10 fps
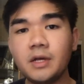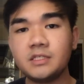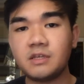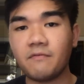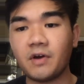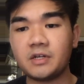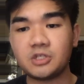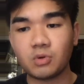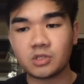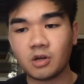to fund
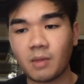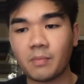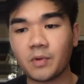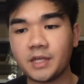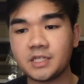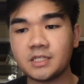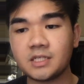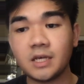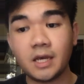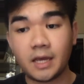short-term operations,
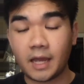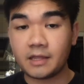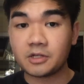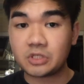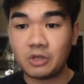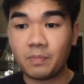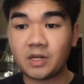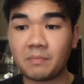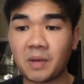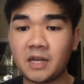and they're super
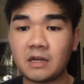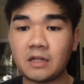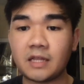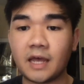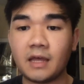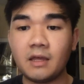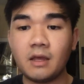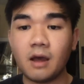dependent on that.